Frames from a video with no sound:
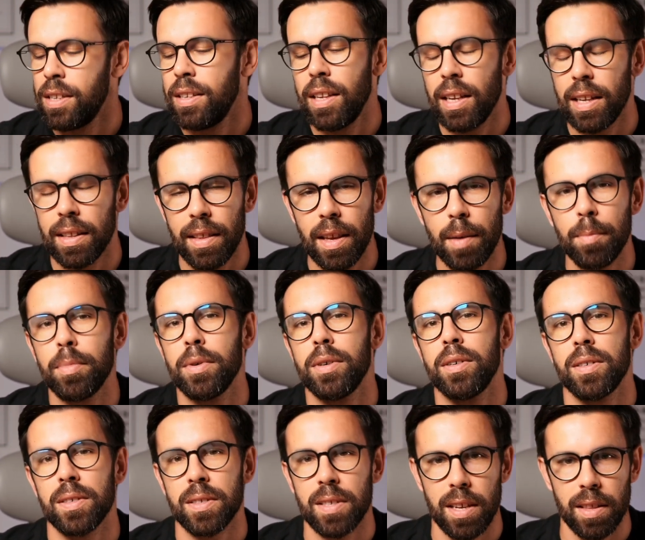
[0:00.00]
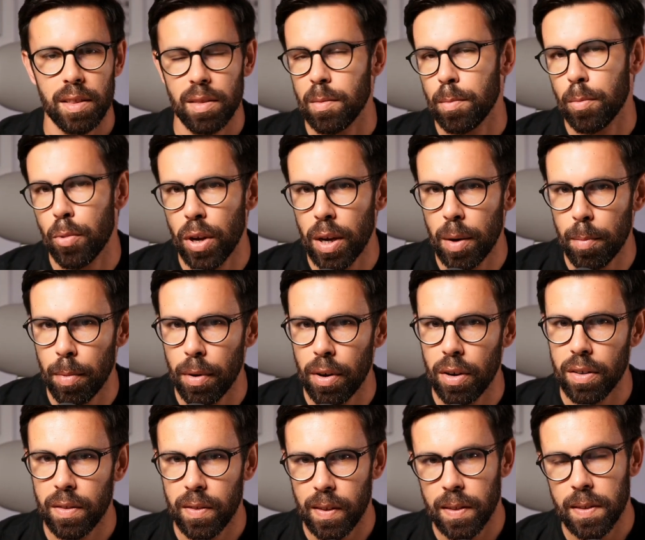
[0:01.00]
dig deeper, set the
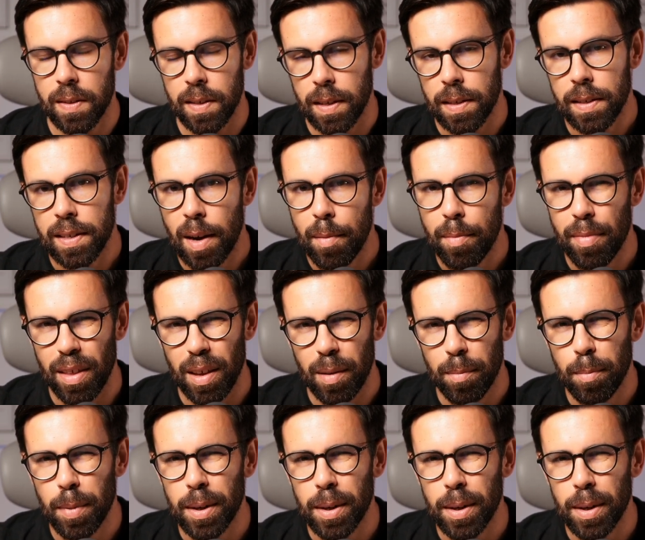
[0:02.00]
breakpoint and see something.